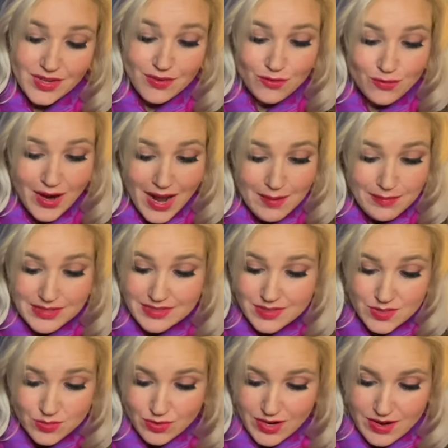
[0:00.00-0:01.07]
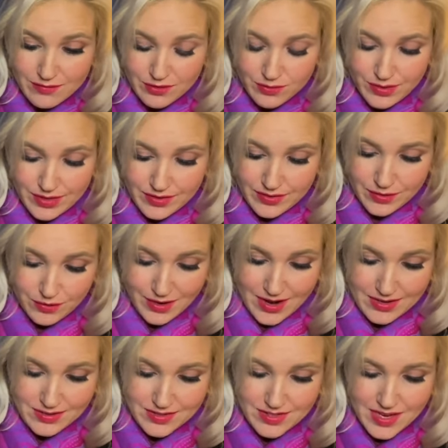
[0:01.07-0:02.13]
Rabbits were everywhere in the
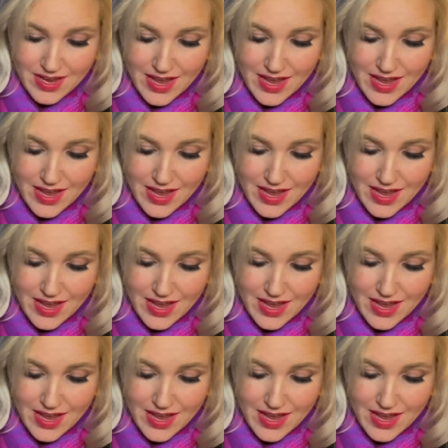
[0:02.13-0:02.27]
grass,